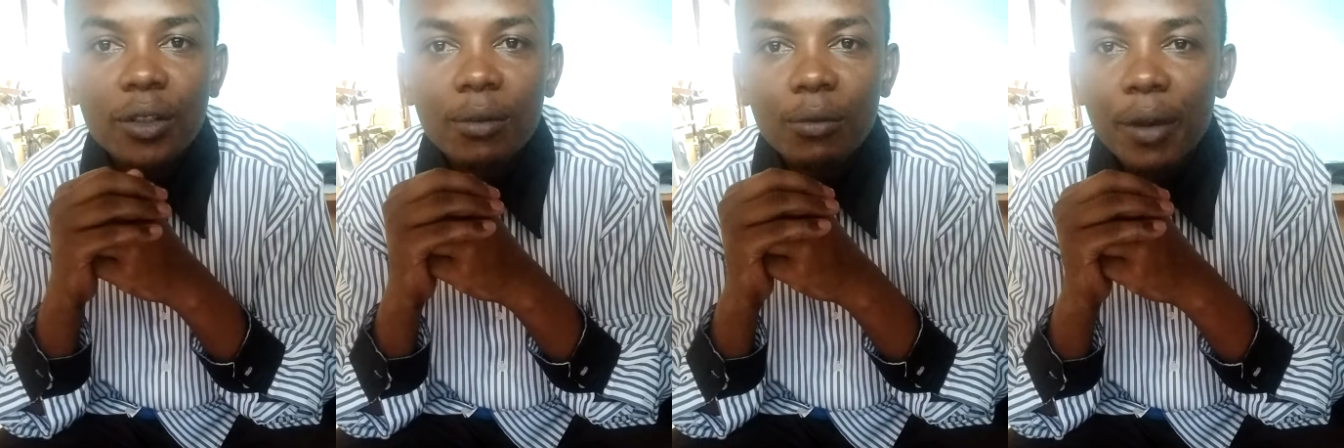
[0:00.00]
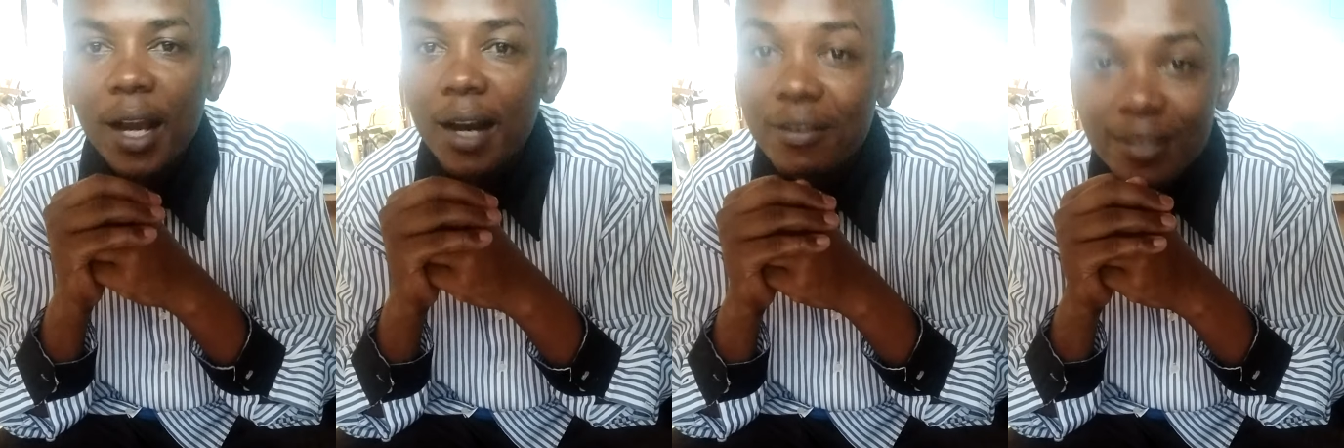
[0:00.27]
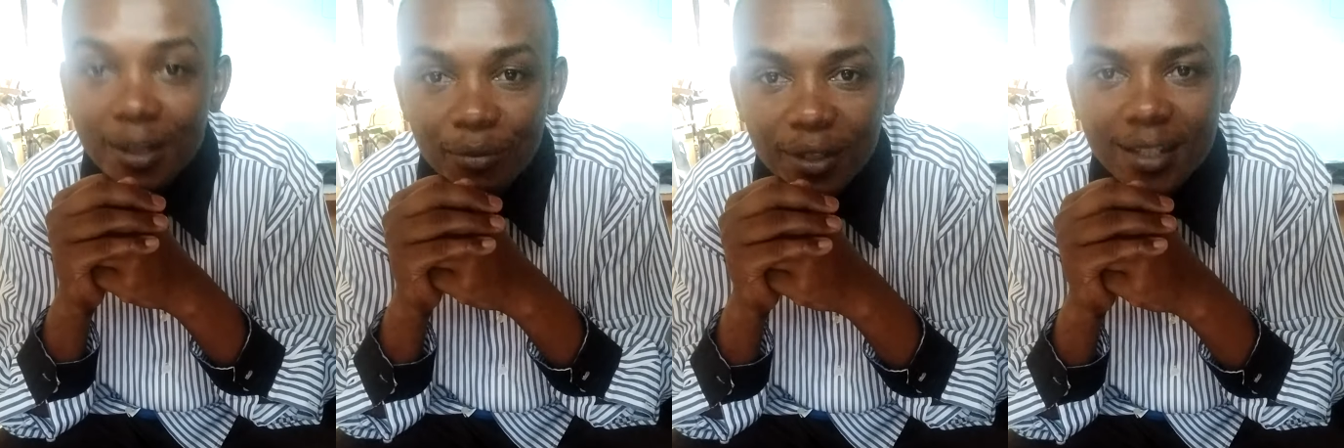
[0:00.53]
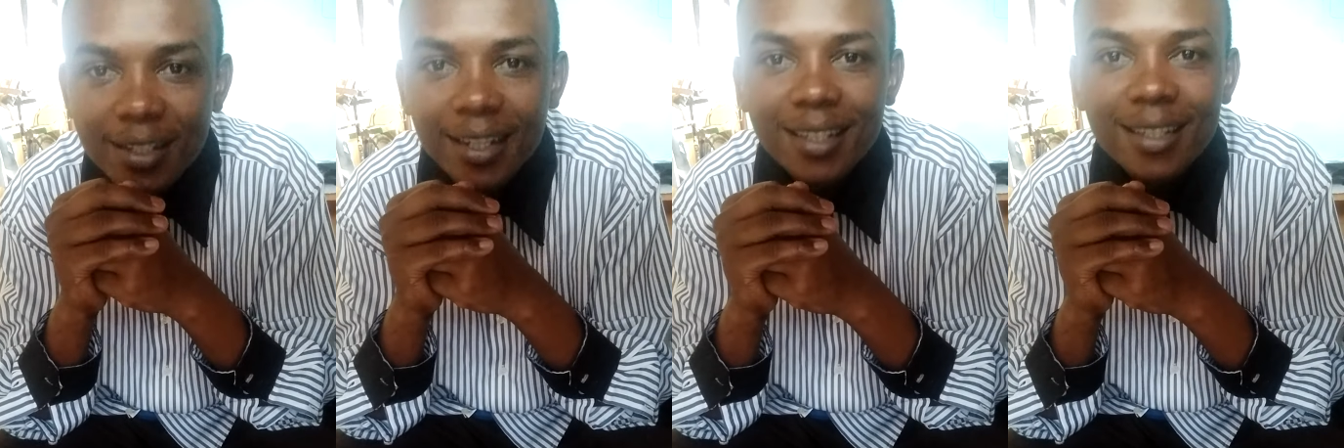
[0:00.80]
We have some
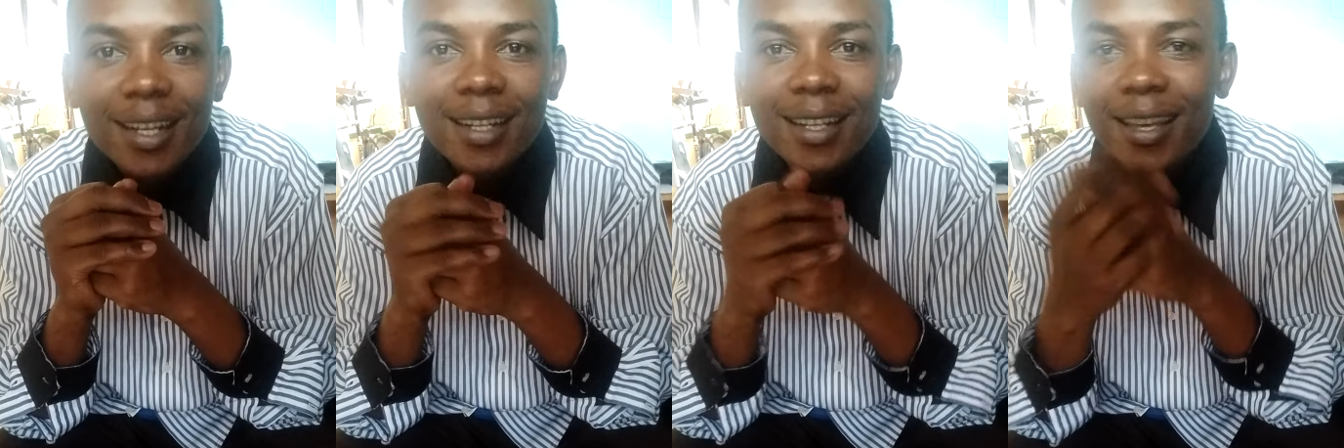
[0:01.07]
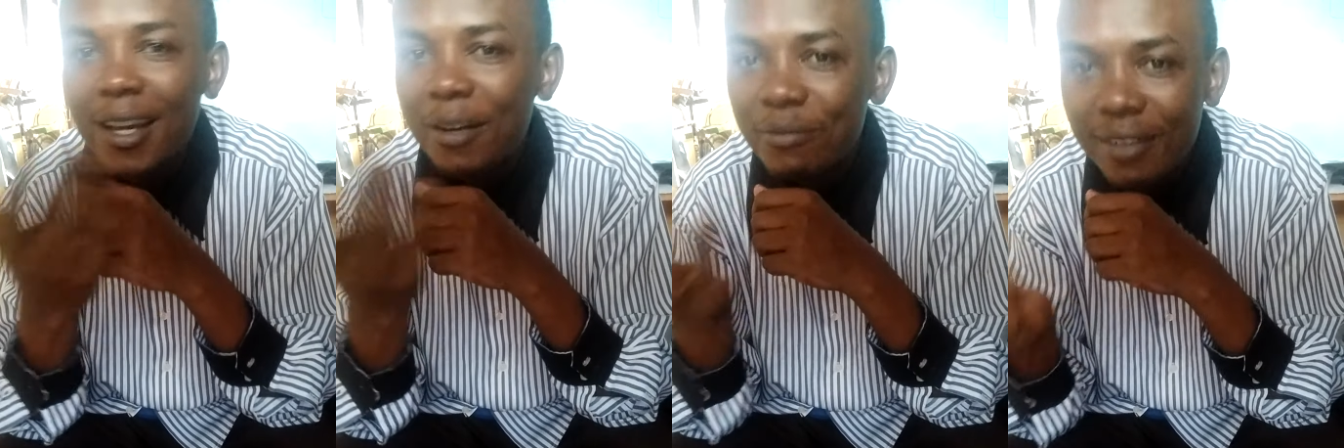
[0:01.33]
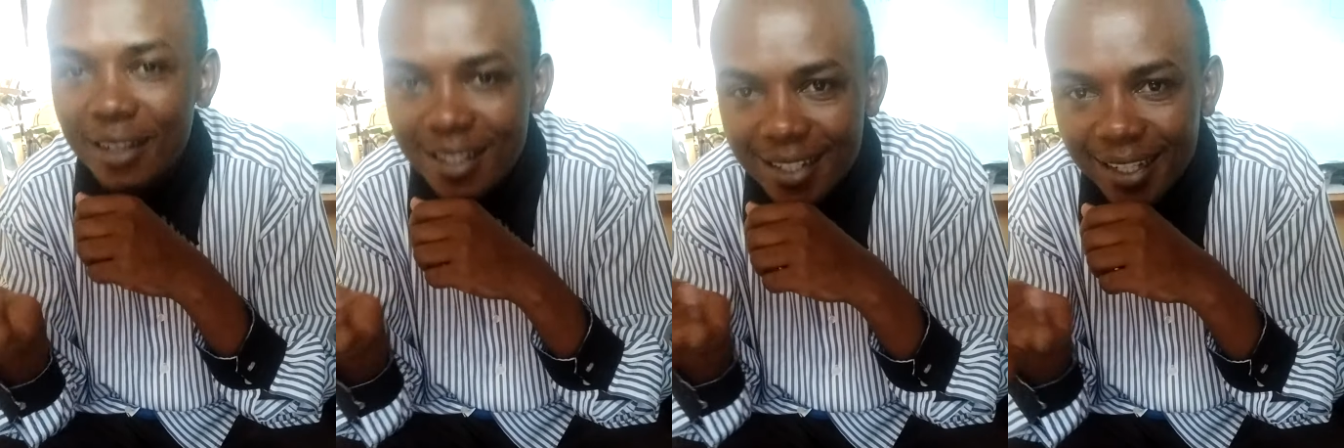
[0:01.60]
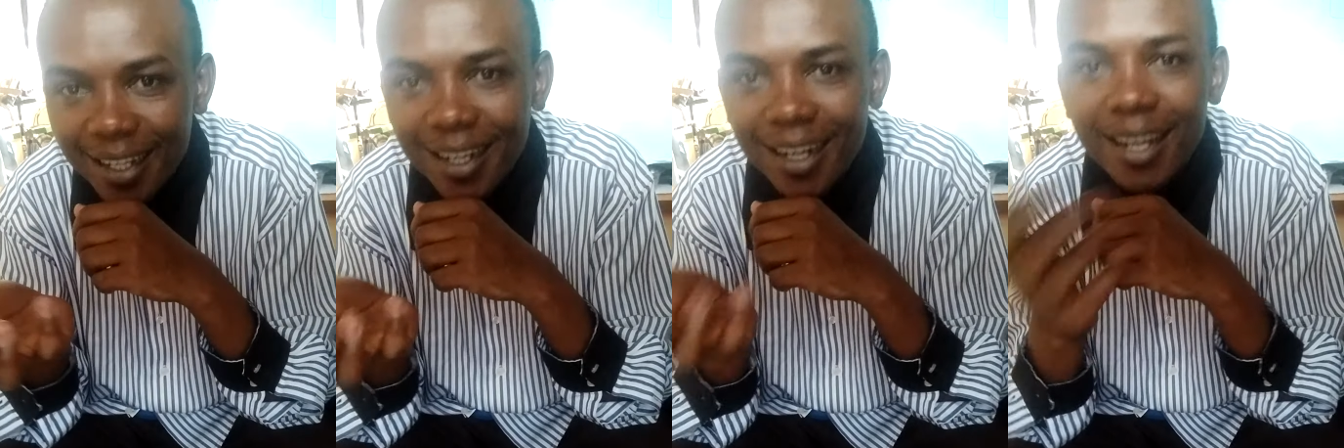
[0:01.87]
insect that came
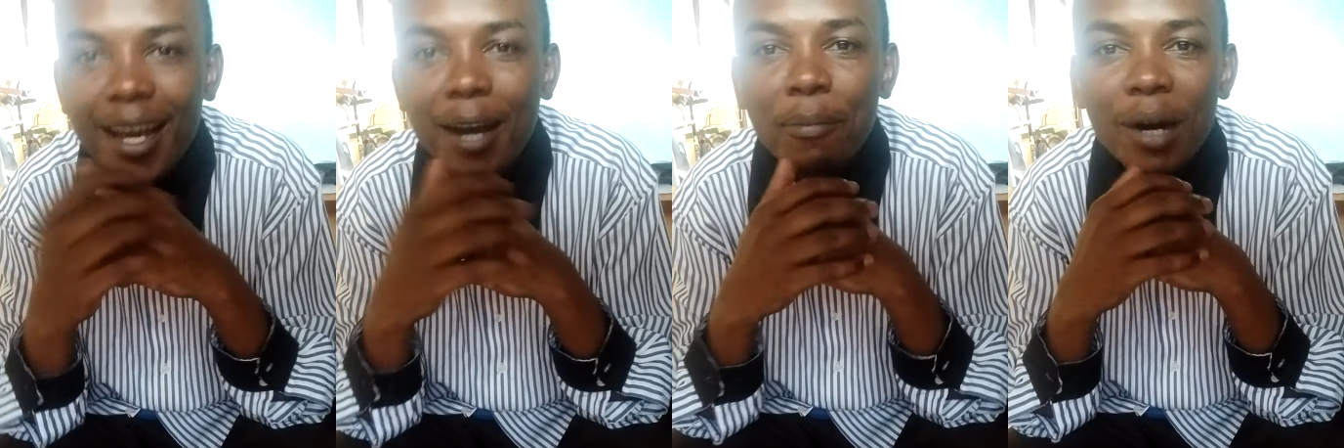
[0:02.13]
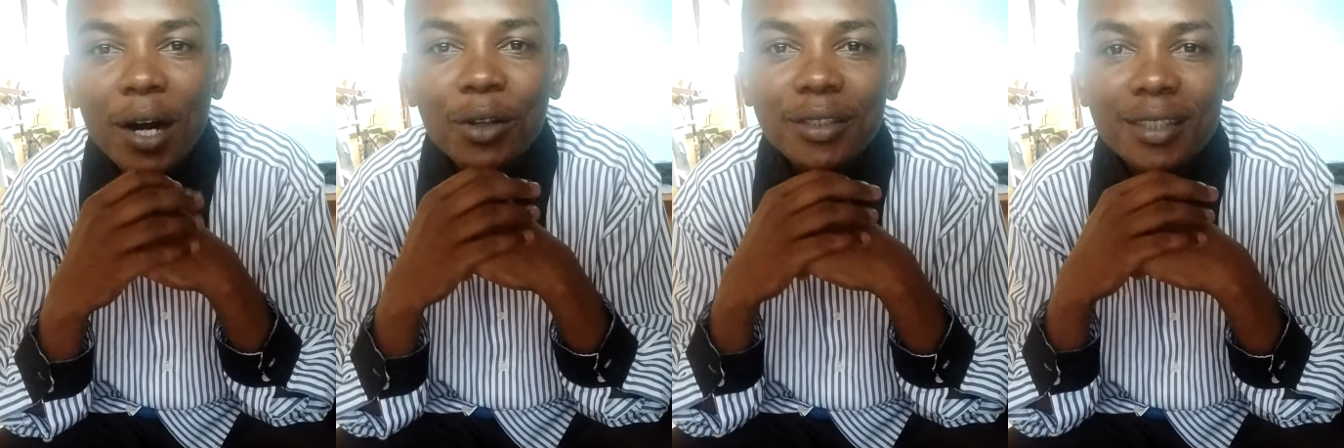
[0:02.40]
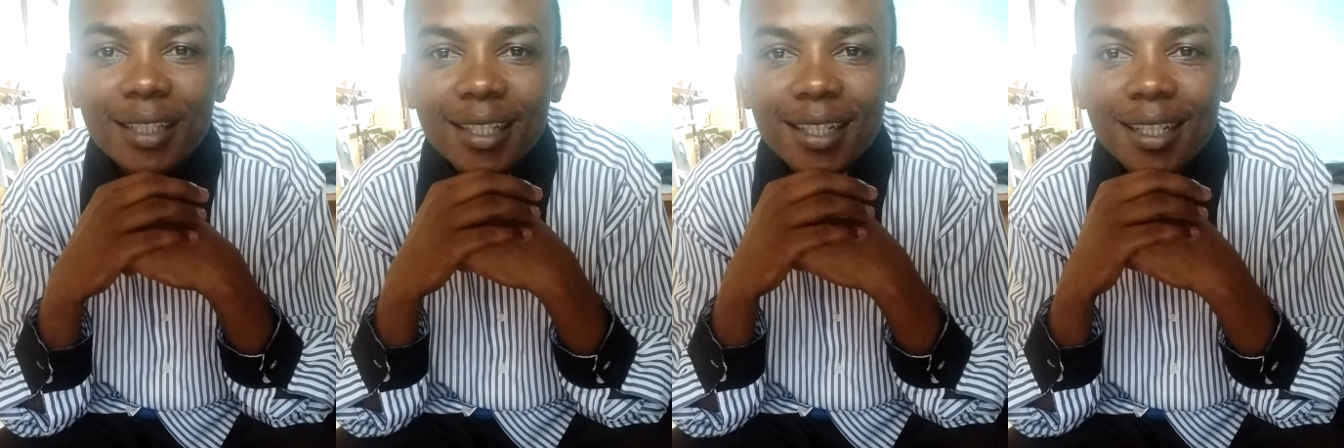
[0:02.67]
recently about